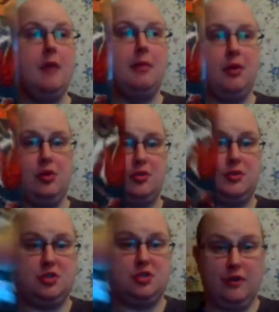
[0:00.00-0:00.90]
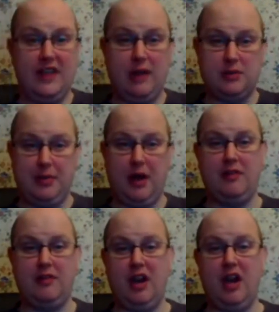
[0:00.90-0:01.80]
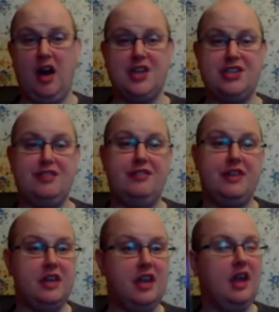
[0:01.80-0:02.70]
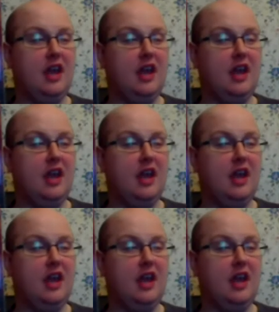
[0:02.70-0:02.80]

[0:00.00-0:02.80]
but also a story that was part of a larger thing